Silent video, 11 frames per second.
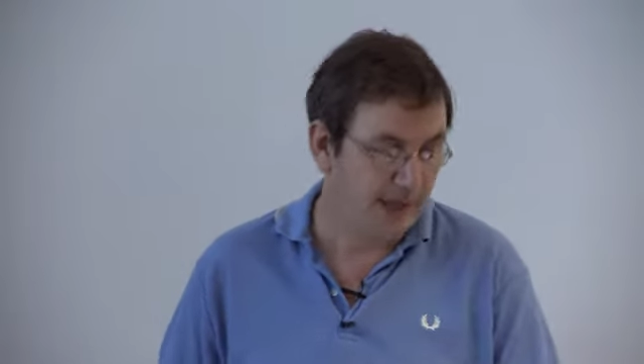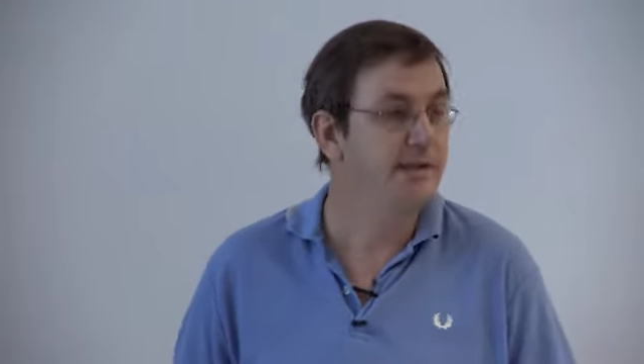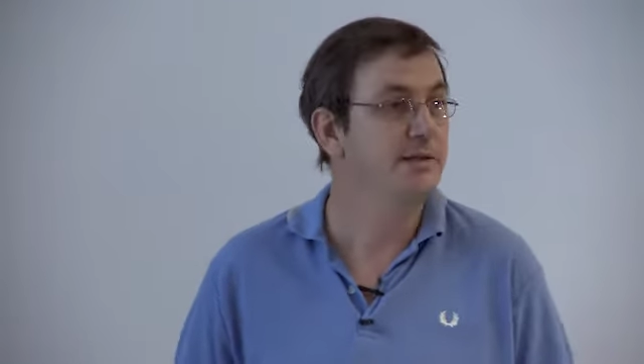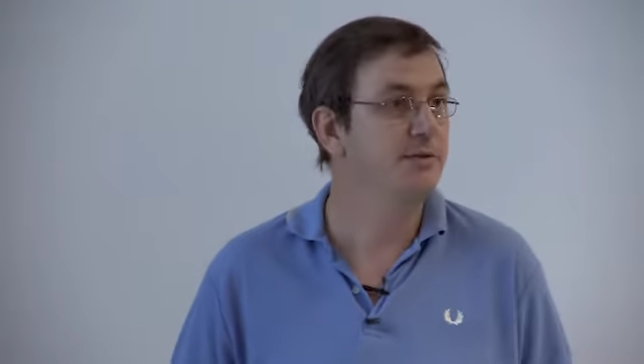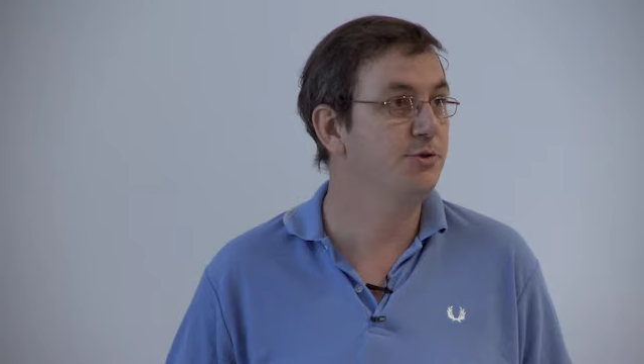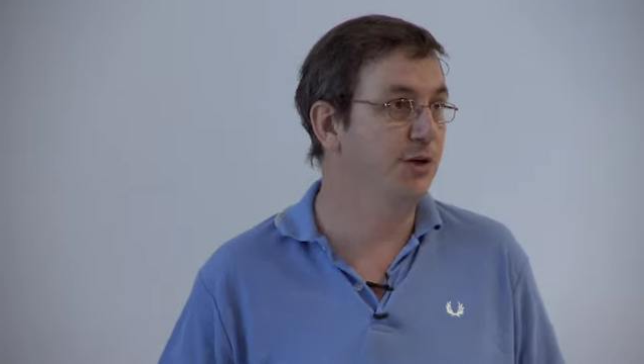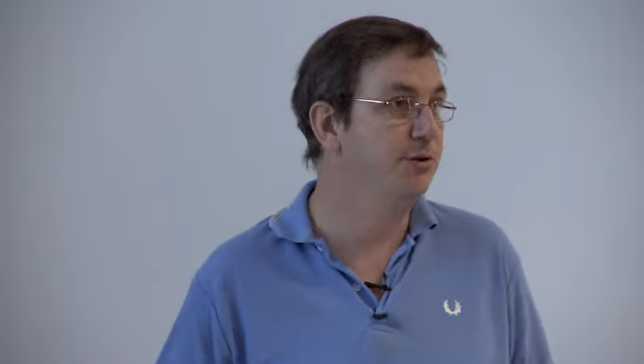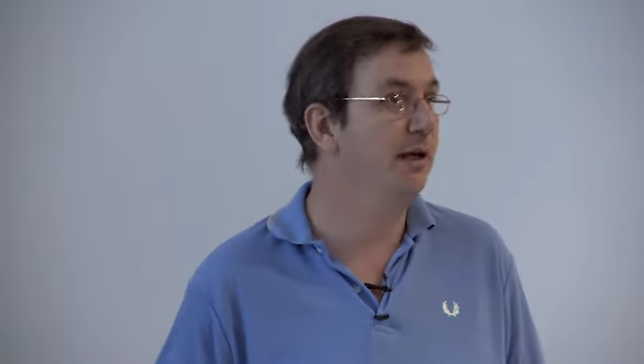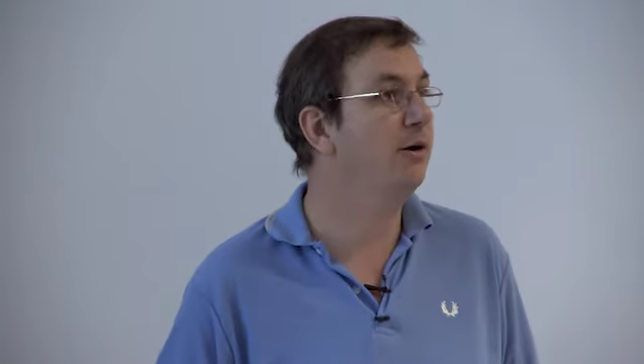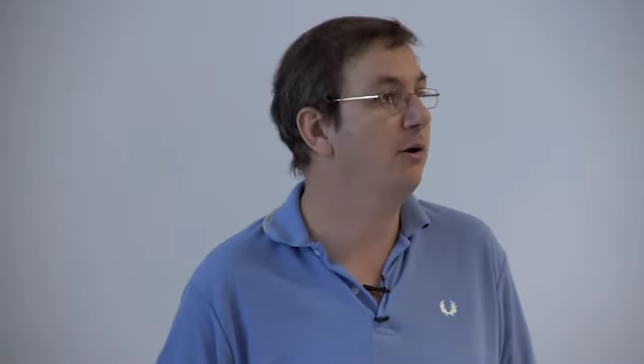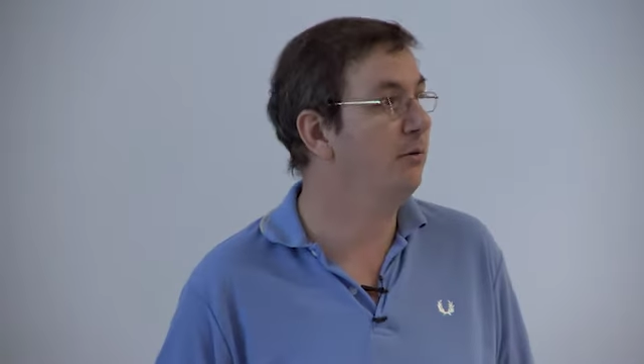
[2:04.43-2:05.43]
and it's
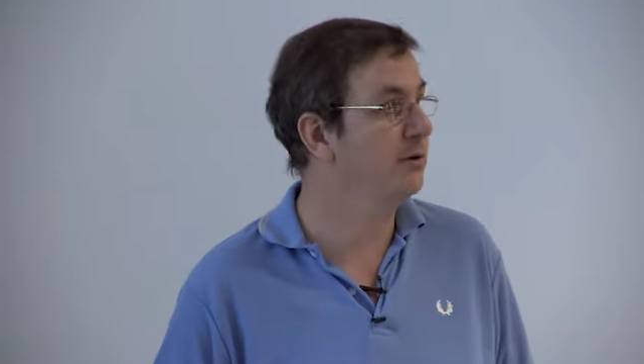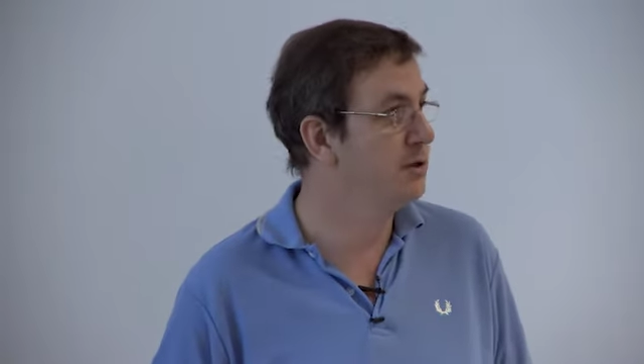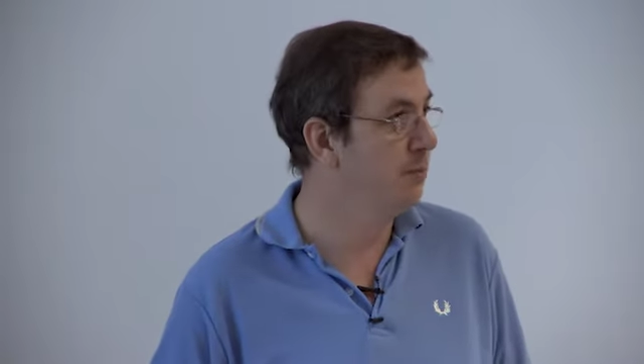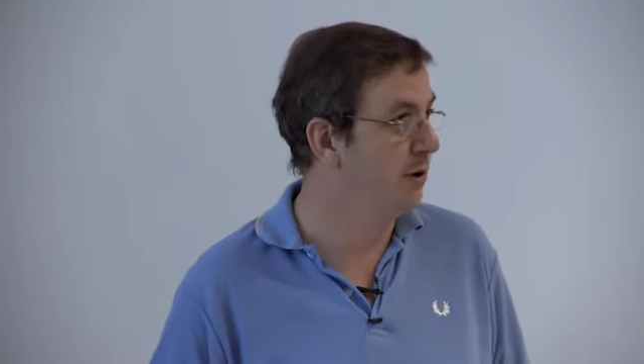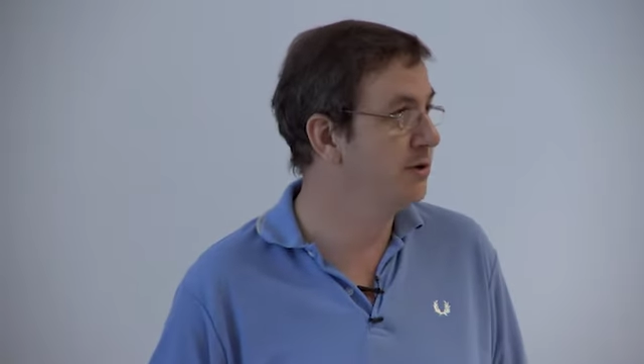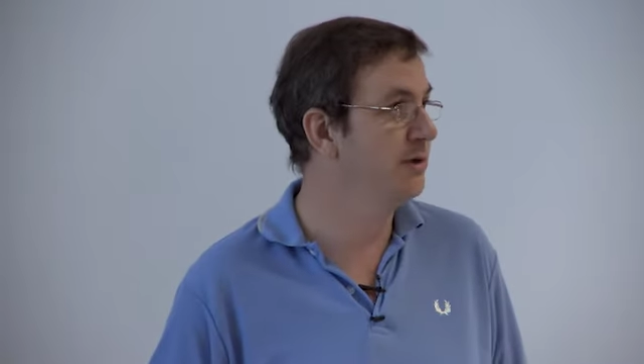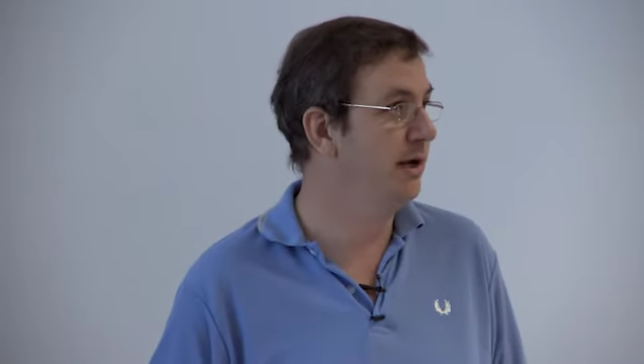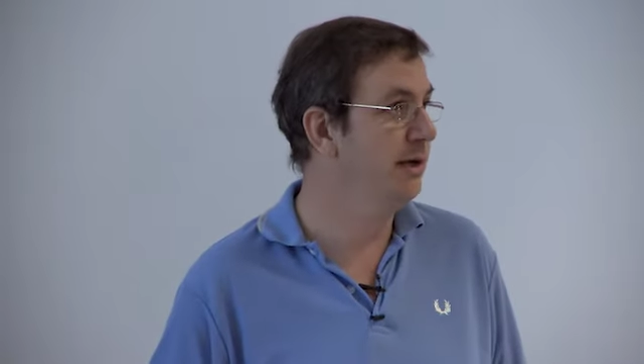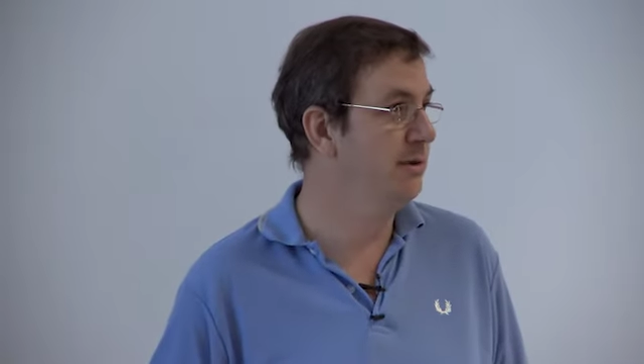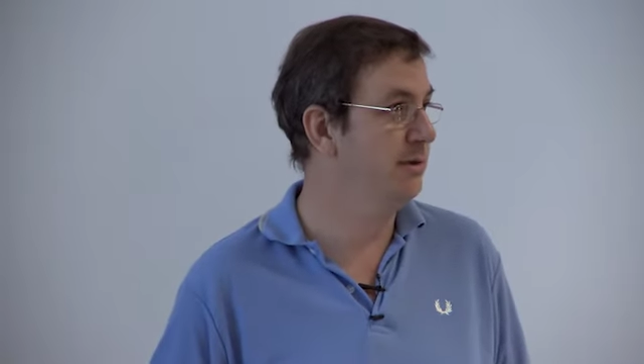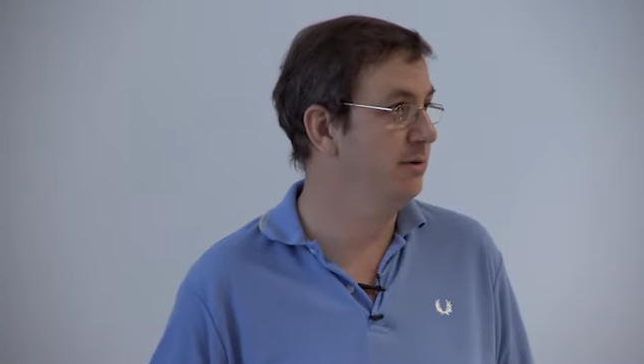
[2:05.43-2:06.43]
generally called the spot
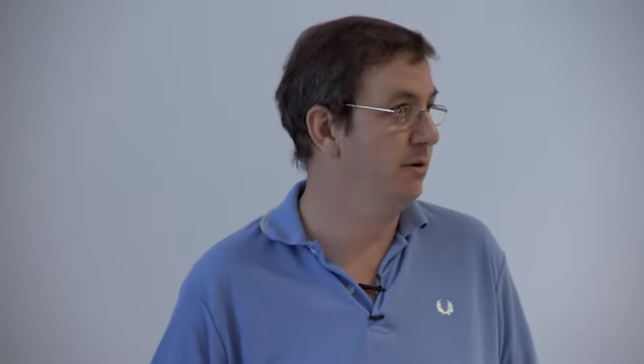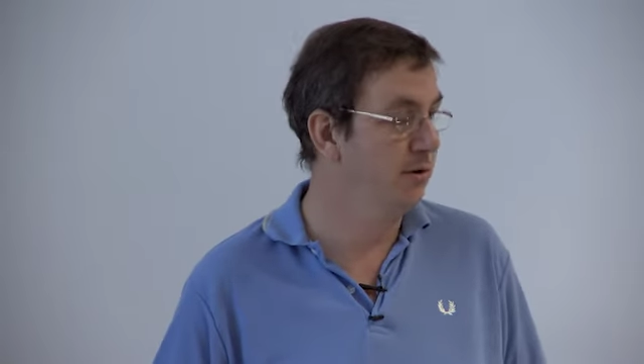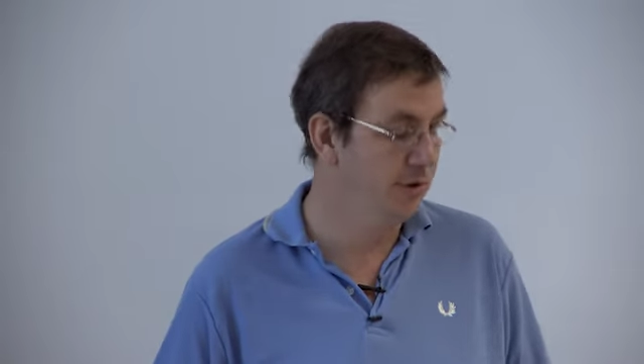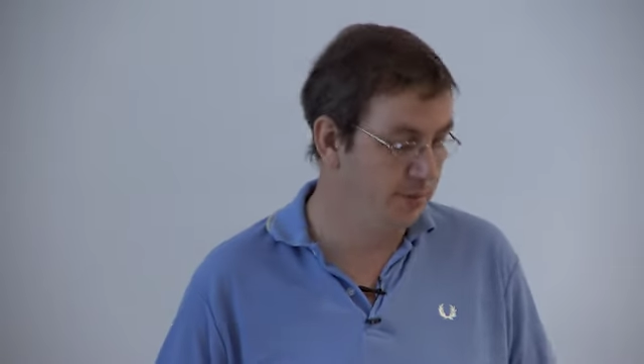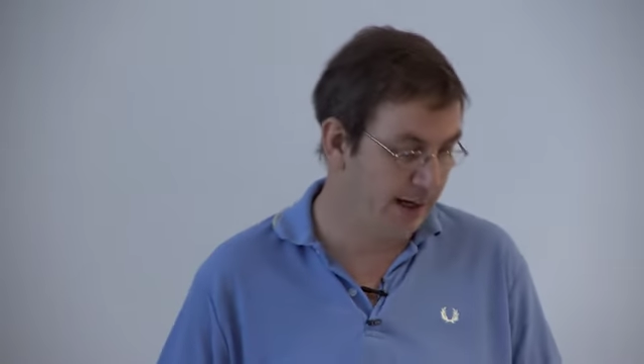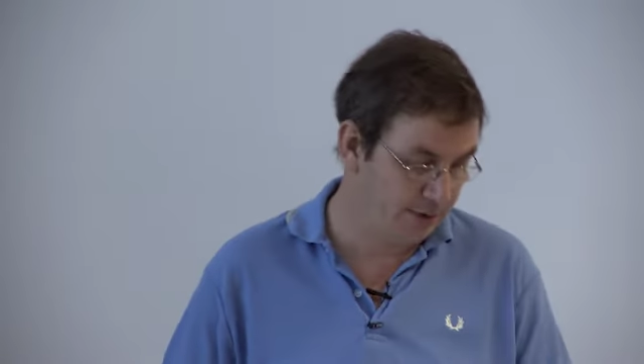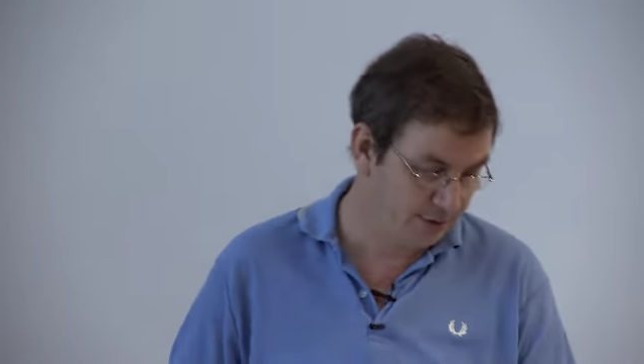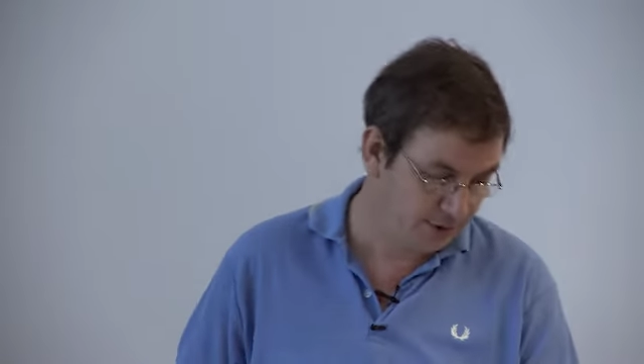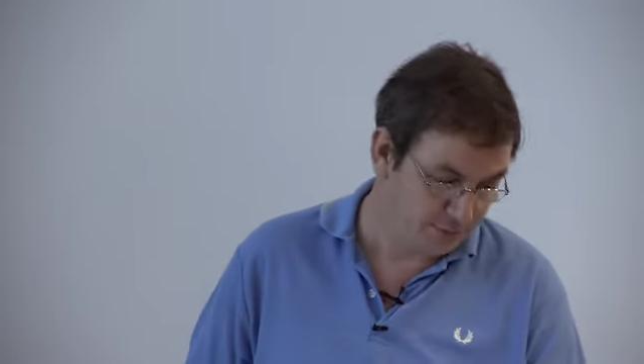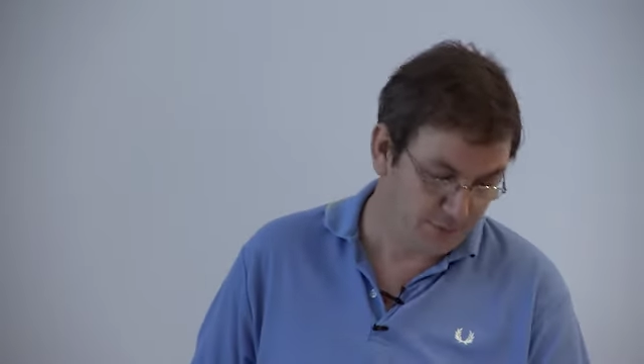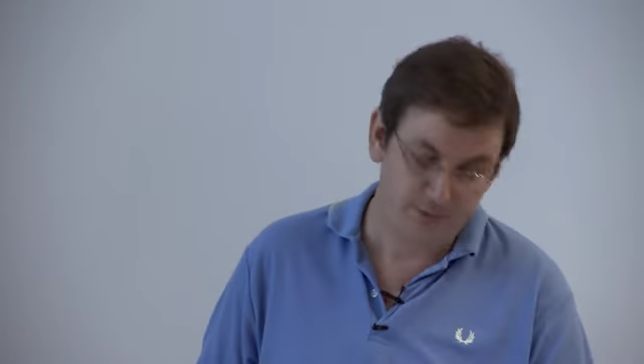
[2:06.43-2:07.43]
size on your
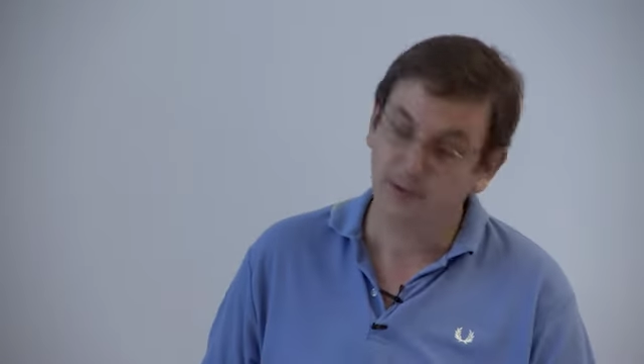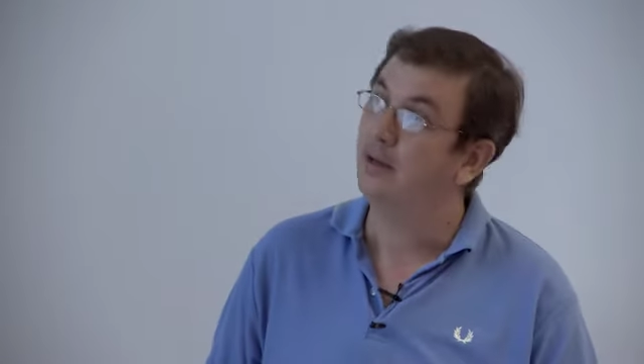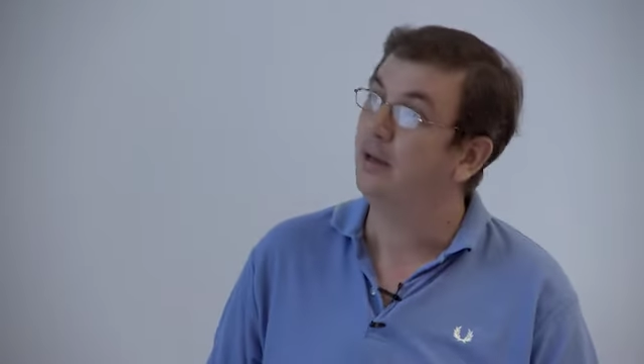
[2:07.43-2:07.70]
microscope.